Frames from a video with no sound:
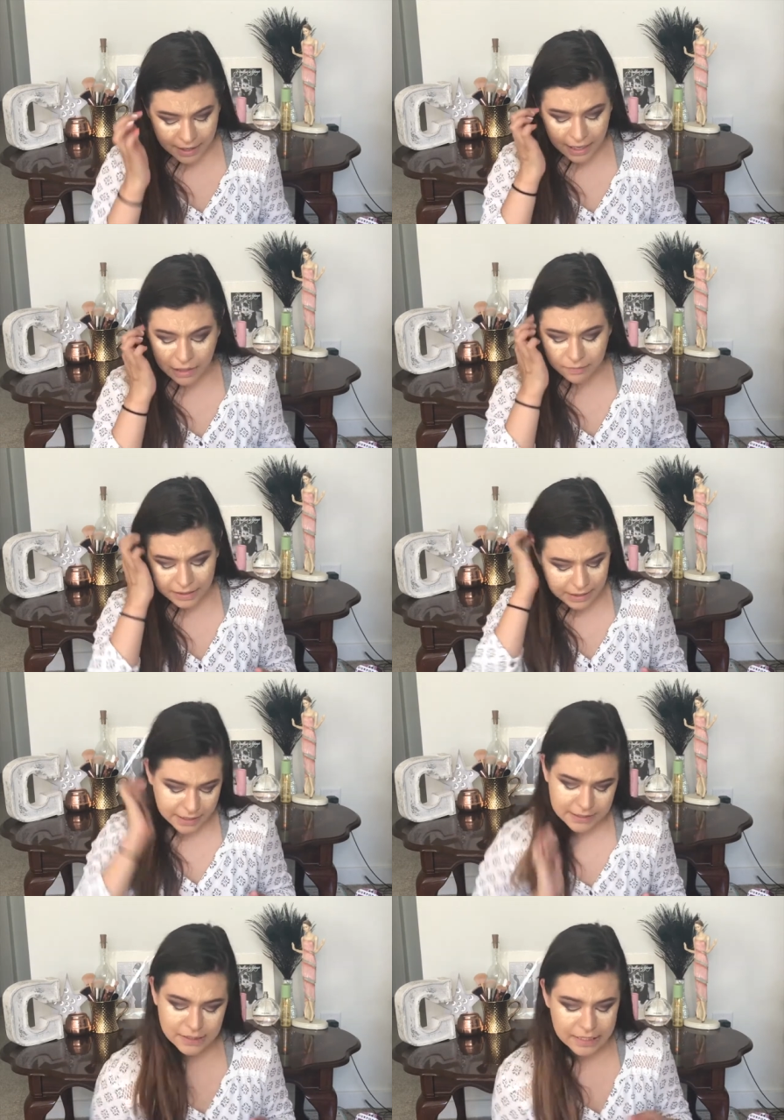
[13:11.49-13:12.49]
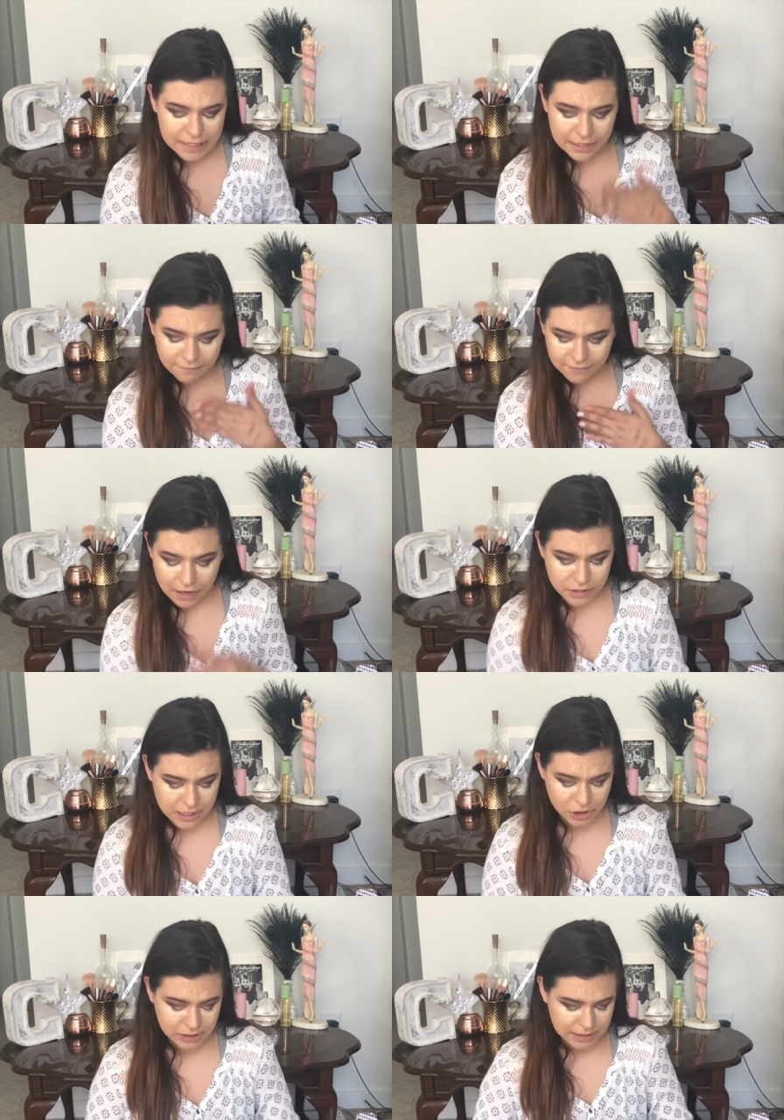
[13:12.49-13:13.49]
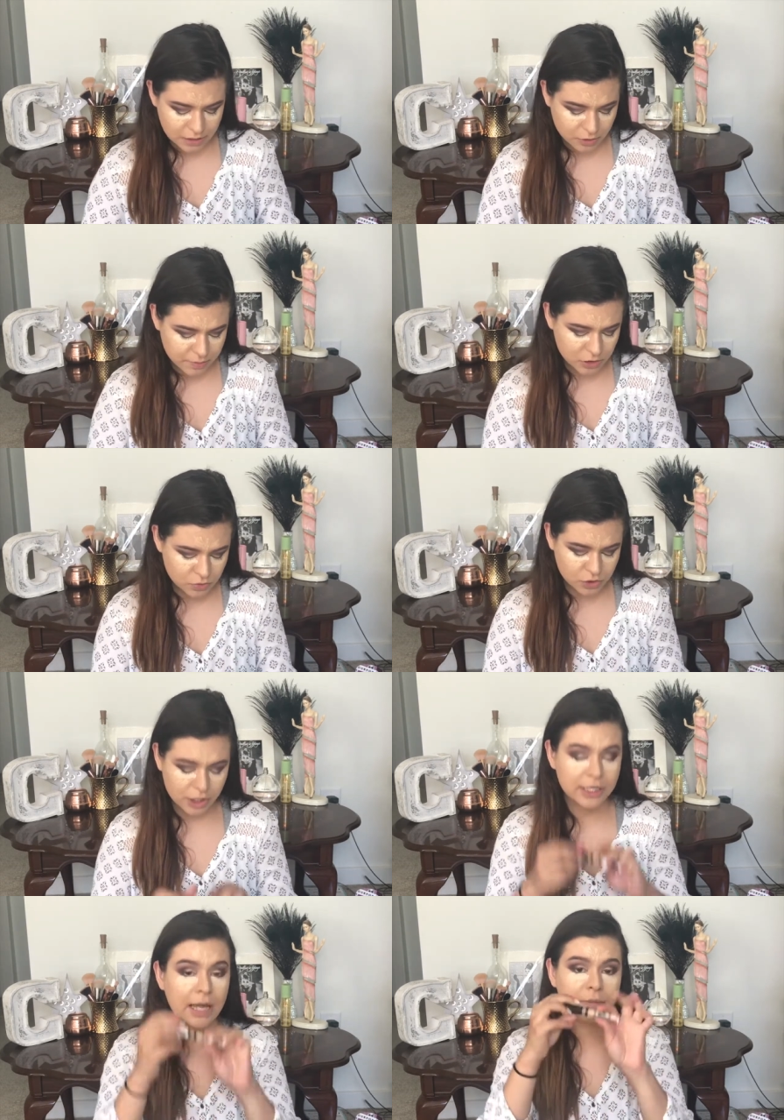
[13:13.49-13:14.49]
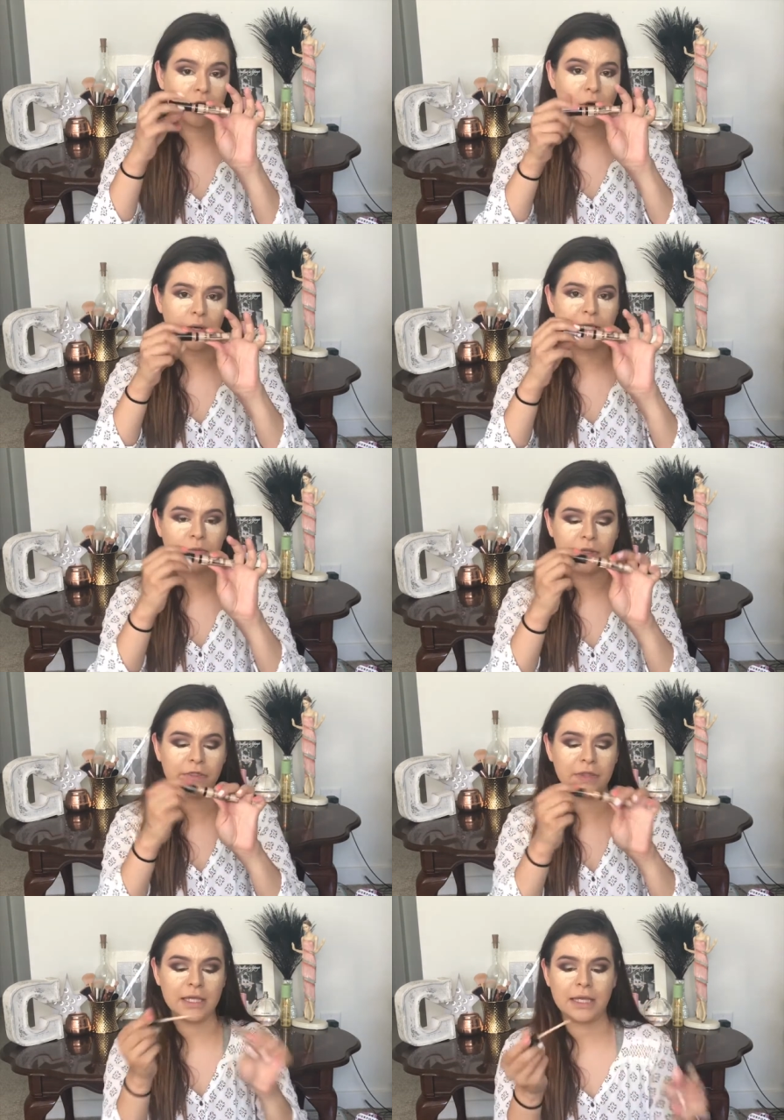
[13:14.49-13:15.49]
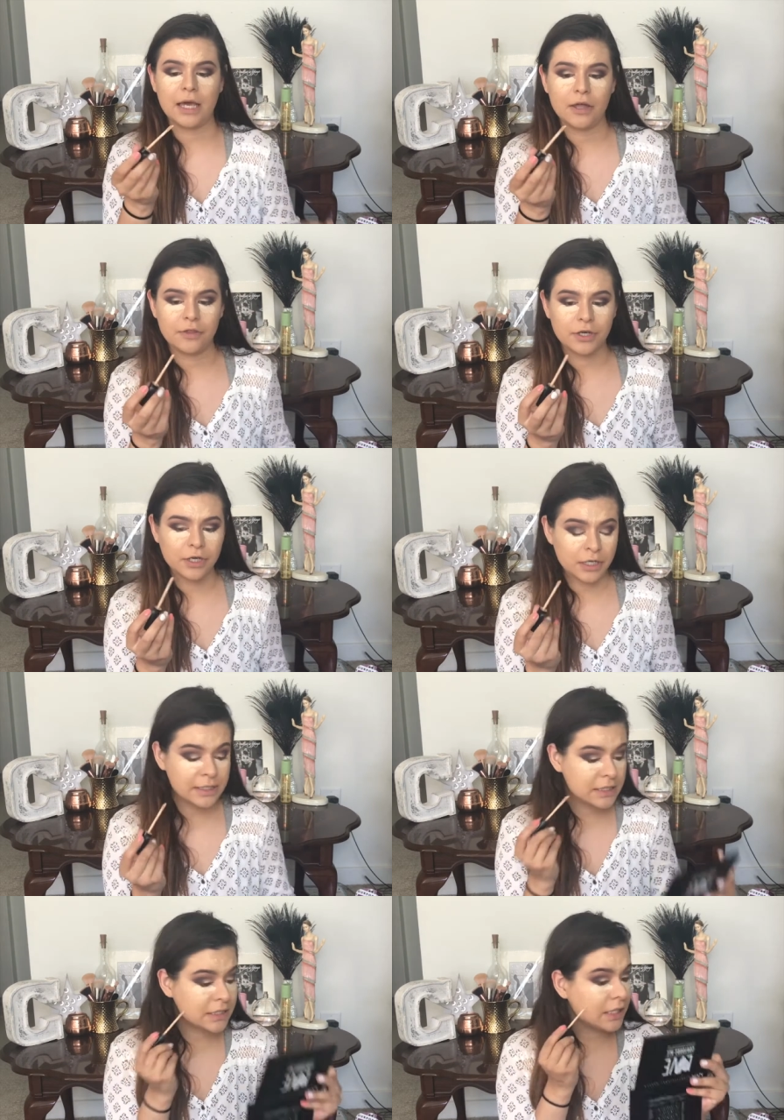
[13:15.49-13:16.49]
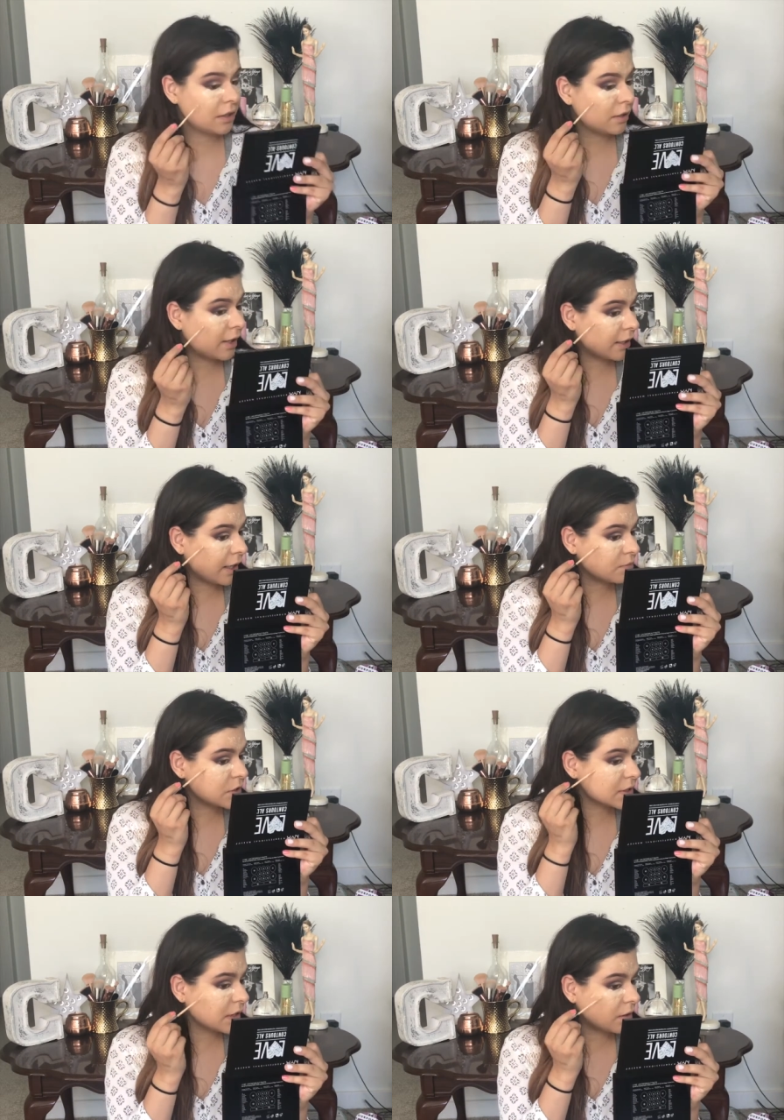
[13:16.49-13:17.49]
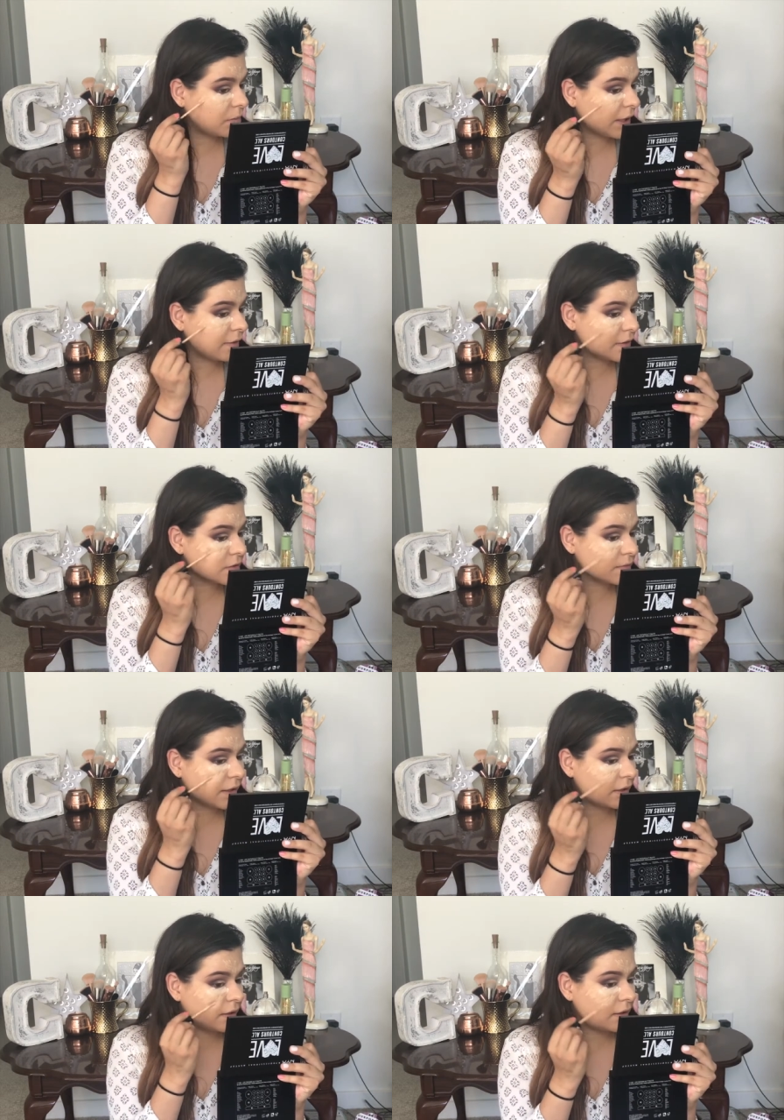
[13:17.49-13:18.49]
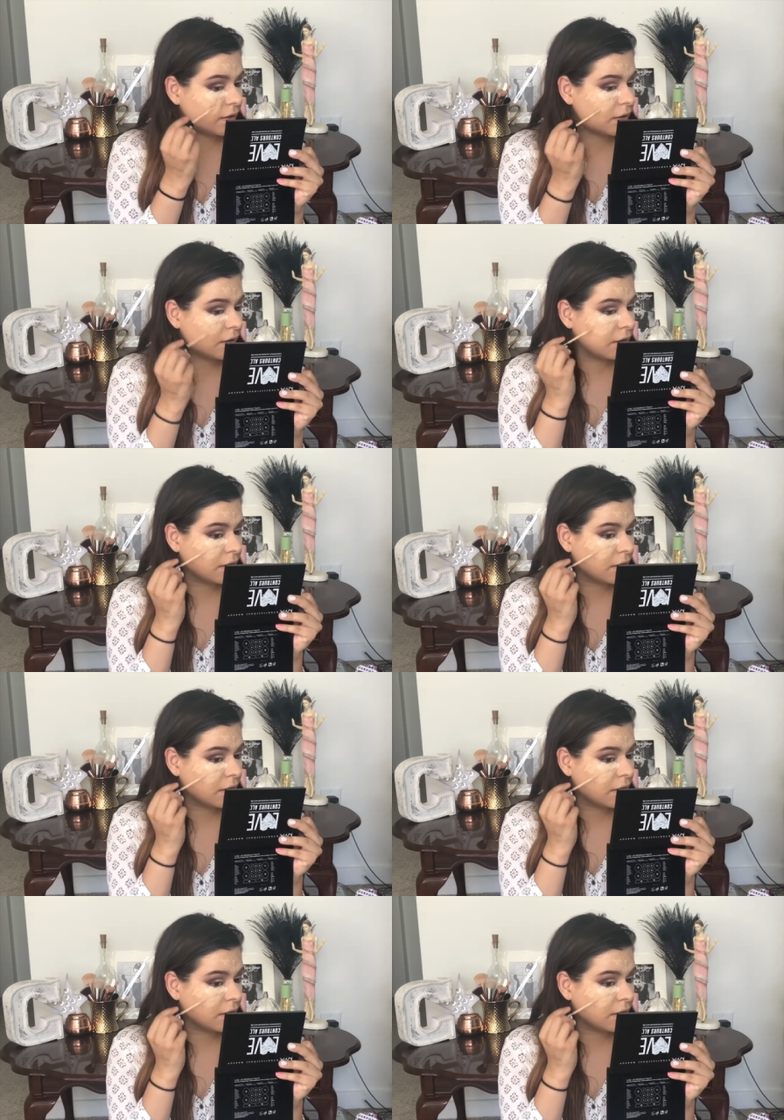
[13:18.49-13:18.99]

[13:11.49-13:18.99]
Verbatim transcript: And because the foundation's a little bit too dark, I'm gonna go in with the other concealer and I'm just gonna apply this right here